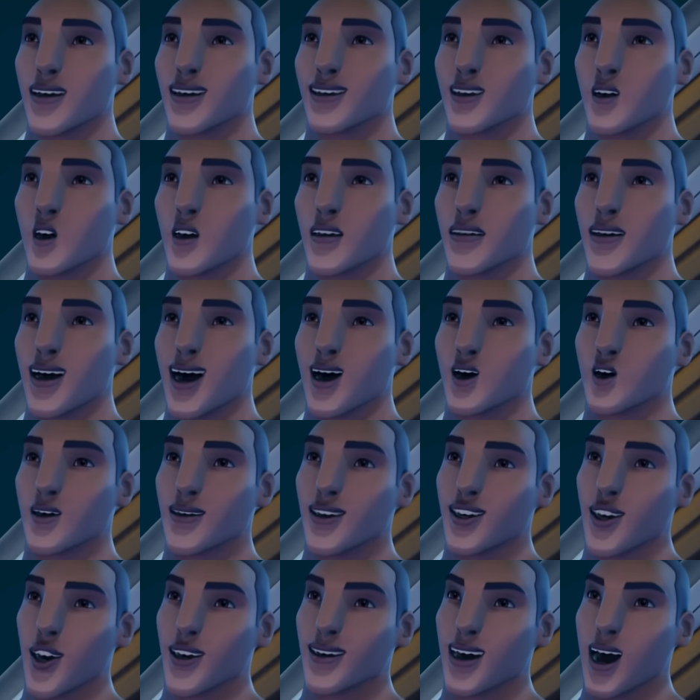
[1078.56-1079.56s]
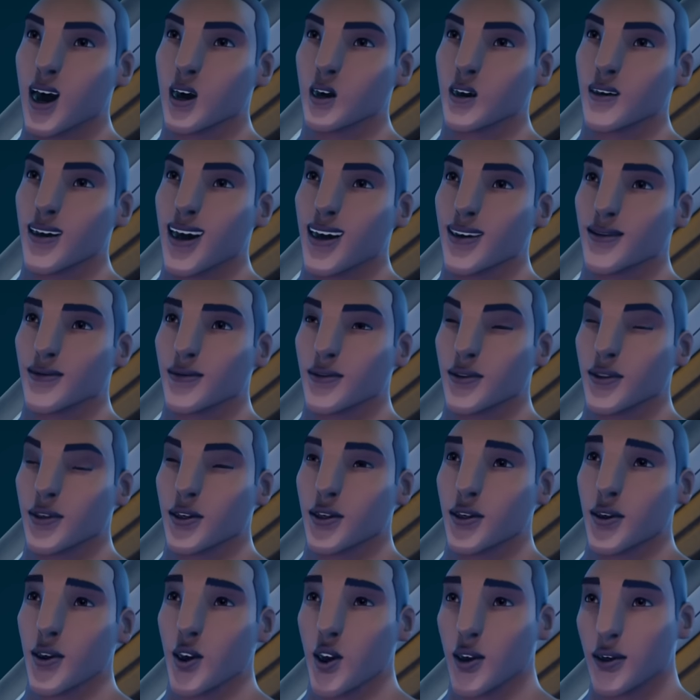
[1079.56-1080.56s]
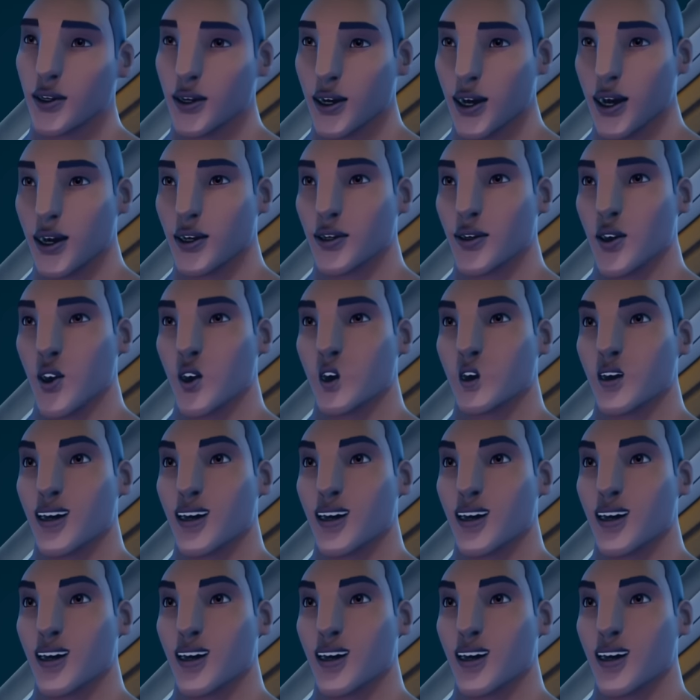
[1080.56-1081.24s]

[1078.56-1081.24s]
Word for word: It's okay, we took care of it. You sure you're